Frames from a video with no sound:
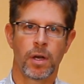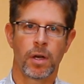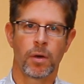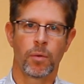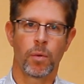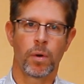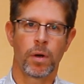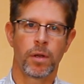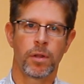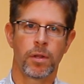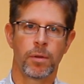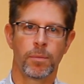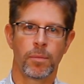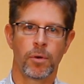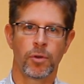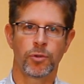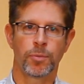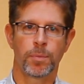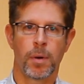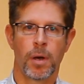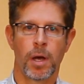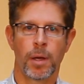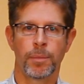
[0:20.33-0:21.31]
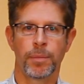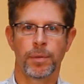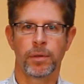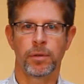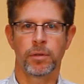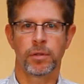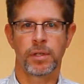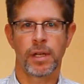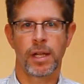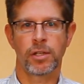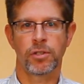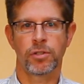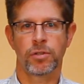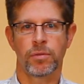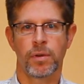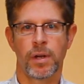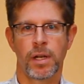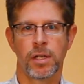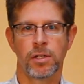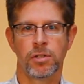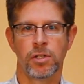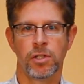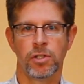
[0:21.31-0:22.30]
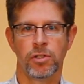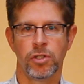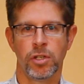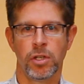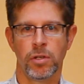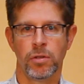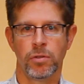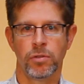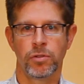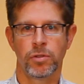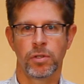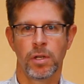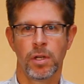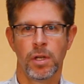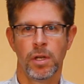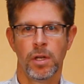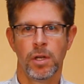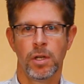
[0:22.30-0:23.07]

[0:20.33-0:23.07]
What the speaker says: are one of the most popular debt strategies used